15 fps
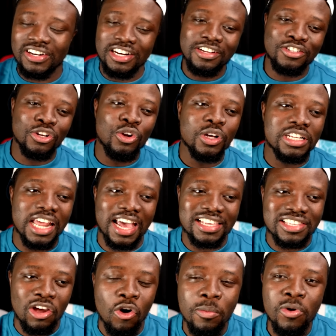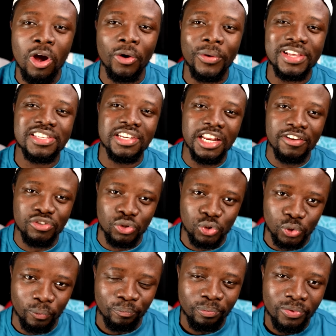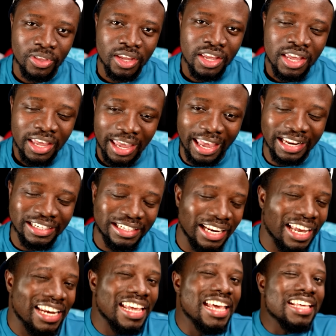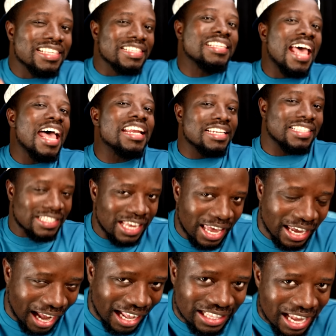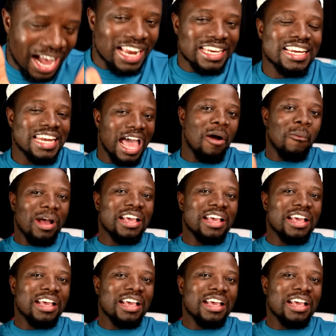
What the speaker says: it looks like say will be our slaves. So. And then he said, say, at Adina